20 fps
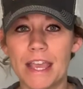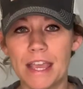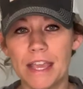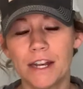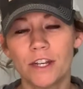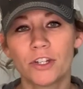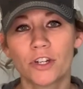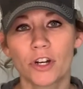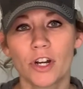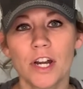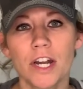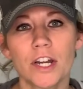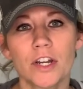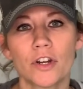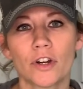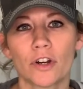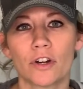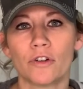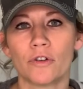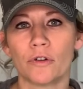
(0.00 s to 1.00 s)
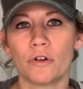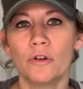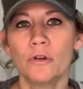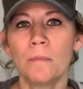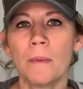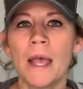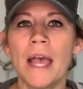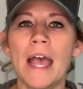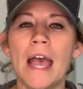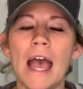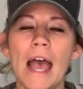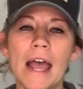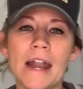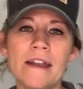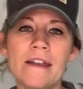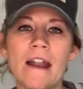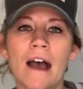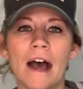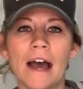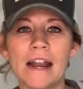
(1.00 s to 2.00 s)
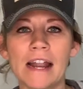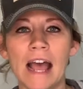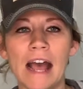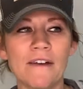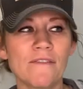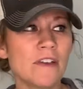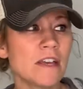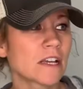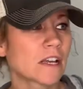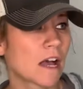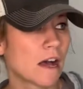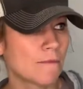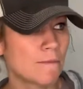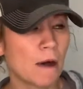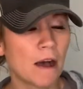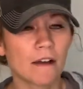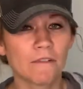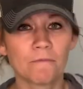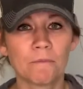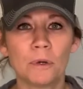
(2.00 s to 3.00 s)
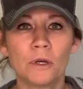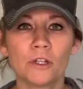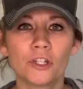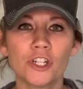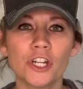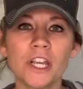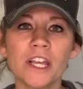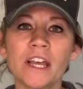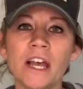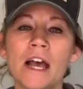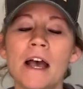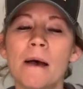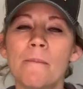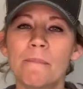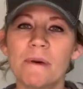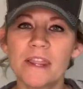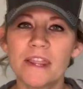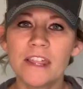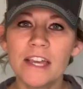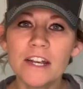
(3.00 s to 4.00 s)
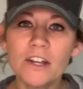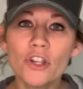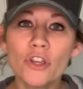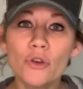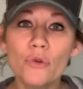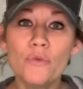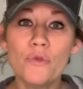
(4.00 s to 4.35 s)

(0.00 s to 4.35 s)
entering your group and not have it come off pushy, but then